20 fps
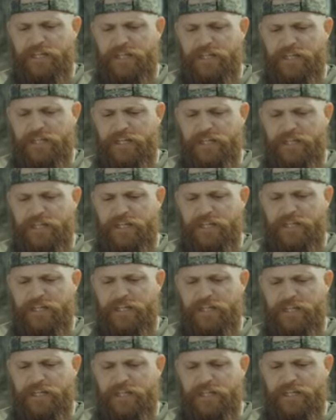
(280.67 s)

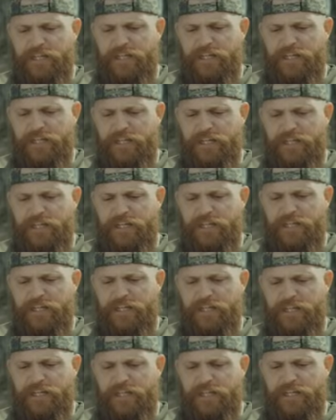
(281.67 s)

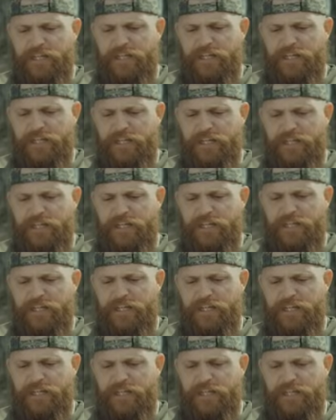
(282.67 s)

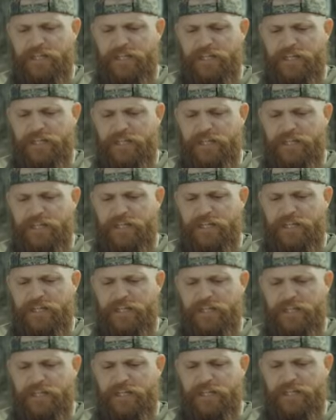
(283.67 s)

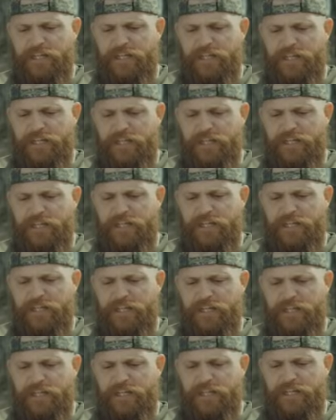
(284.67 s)

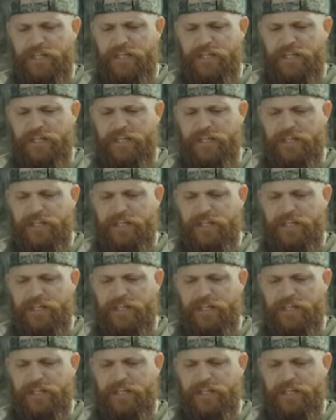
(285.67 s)
[no speech]